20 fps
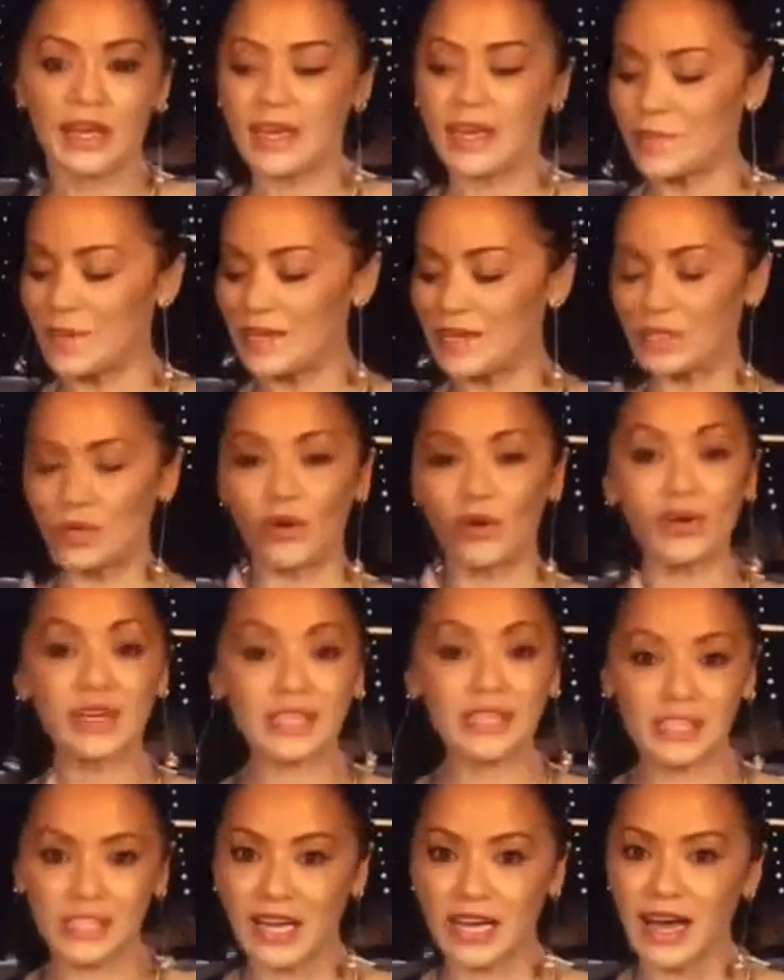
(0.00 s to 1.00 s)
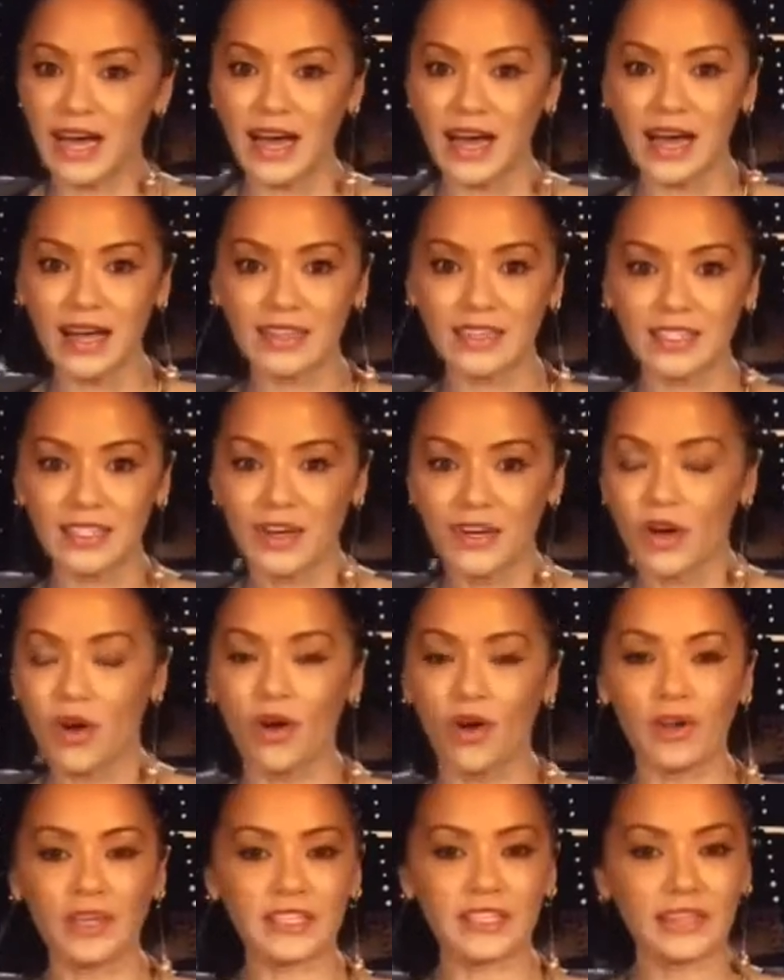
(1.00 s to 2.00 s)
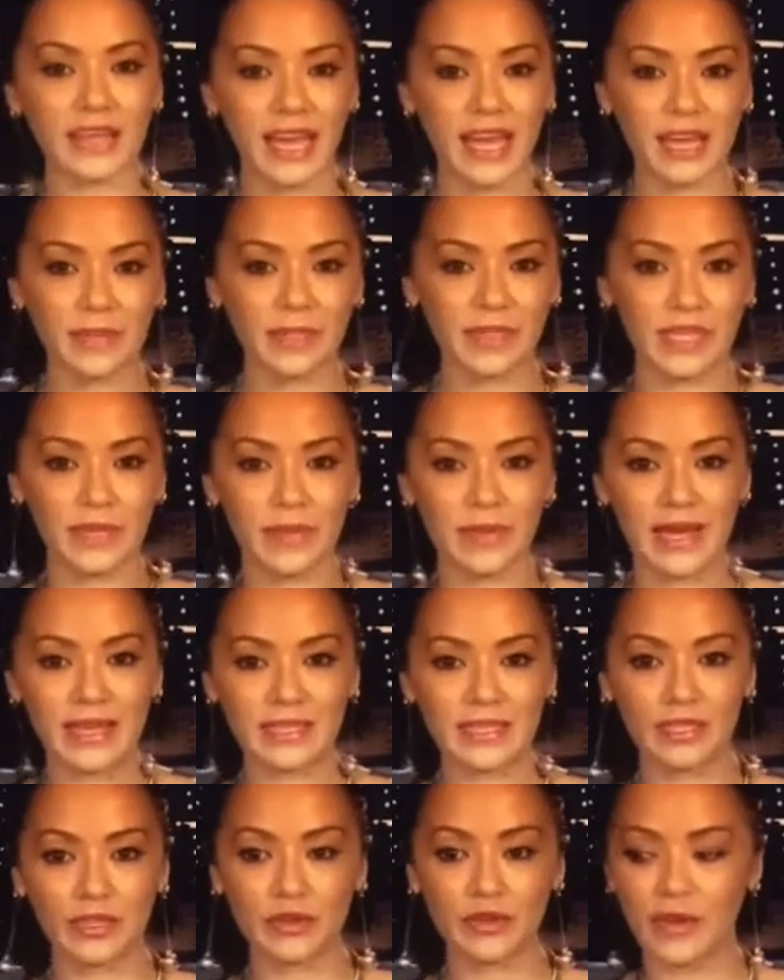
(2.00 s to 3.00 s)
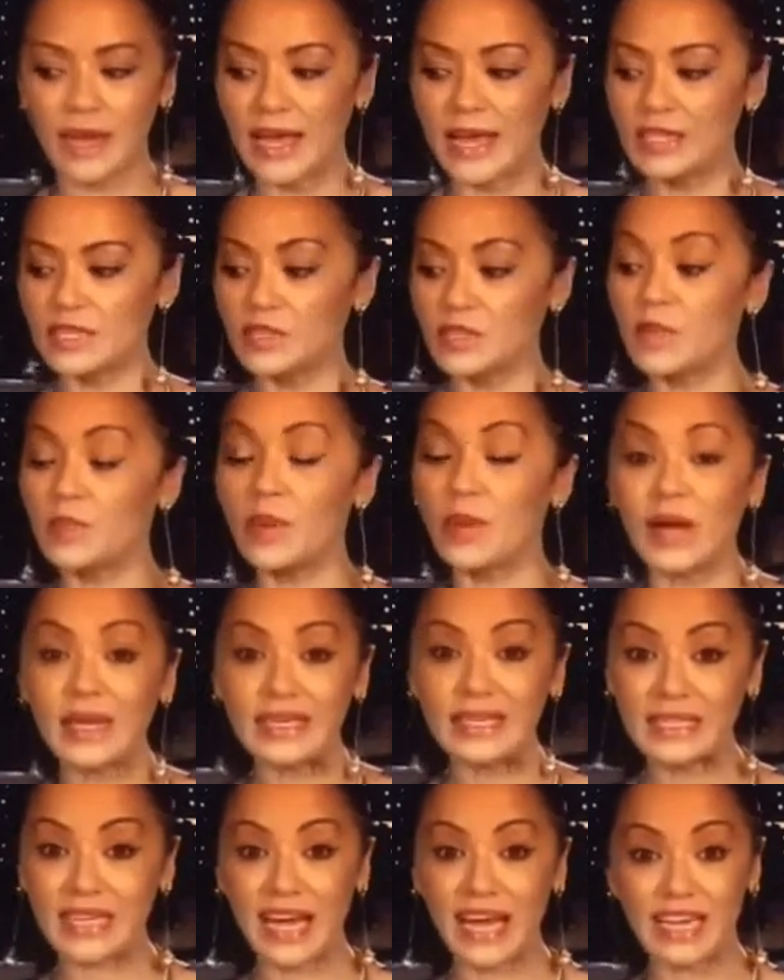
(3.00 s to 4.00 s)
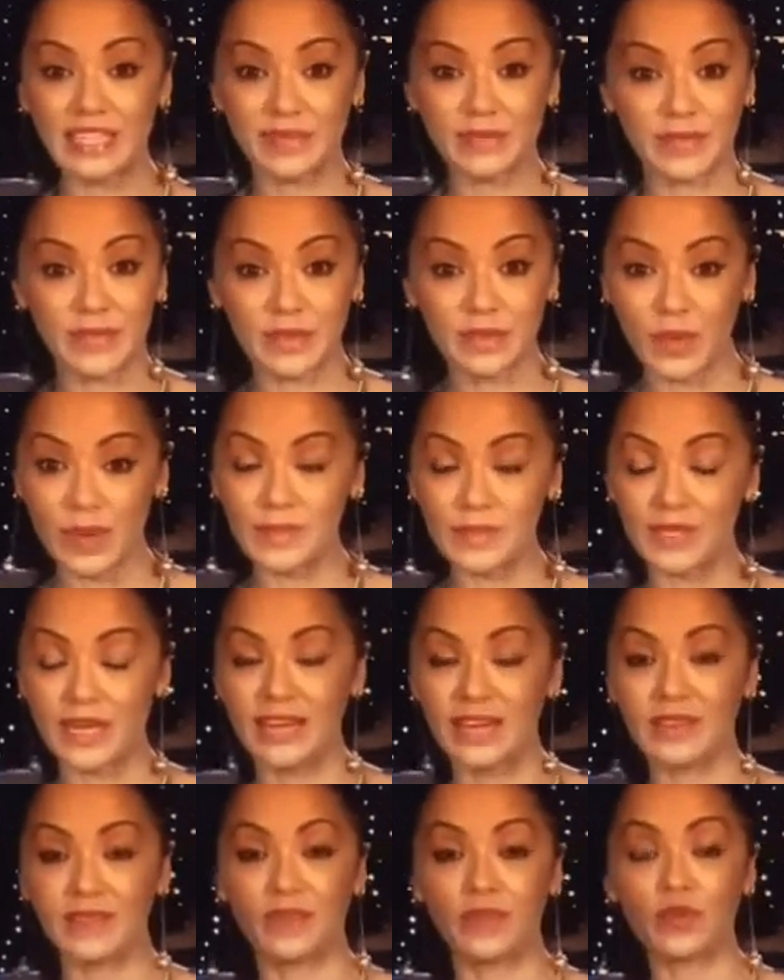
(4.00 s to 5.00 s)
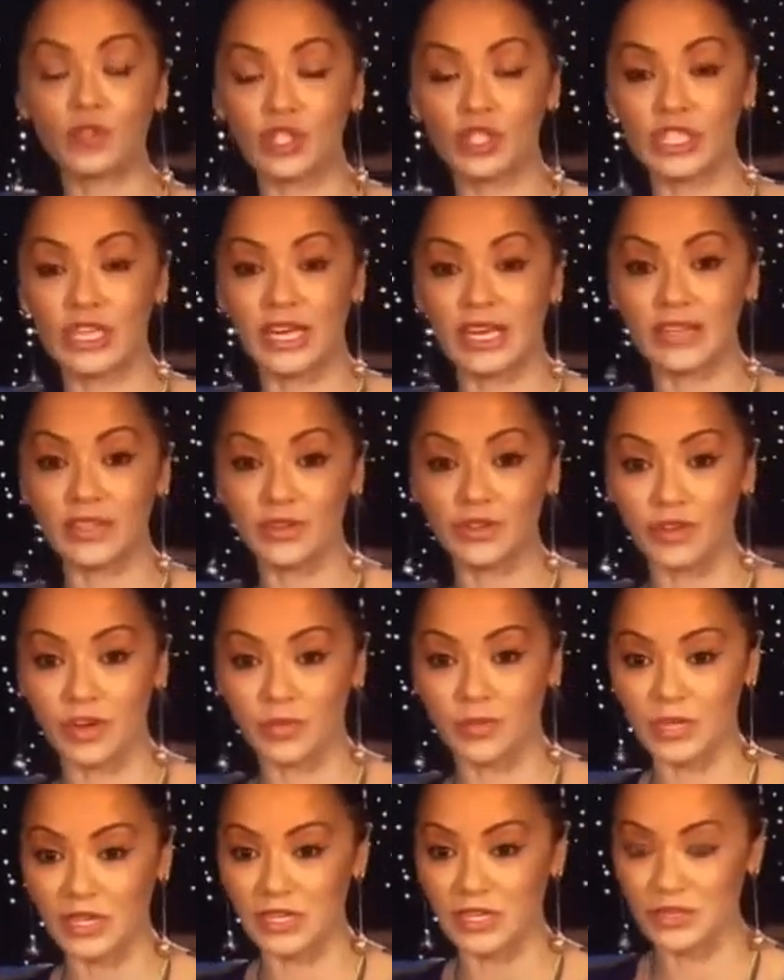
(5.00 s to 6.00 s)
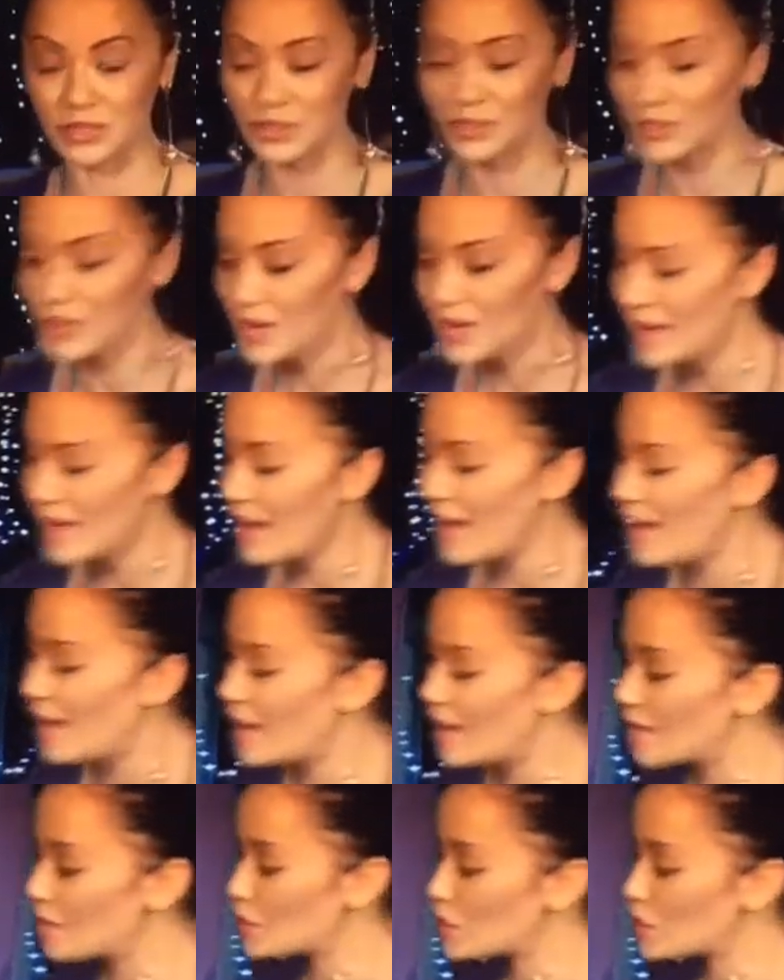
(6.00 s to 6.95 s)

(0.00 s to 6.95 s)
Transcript: He makes all his cards, all his games he makes and creates. You can buy his cards from his website, thefortuneteller.com.au.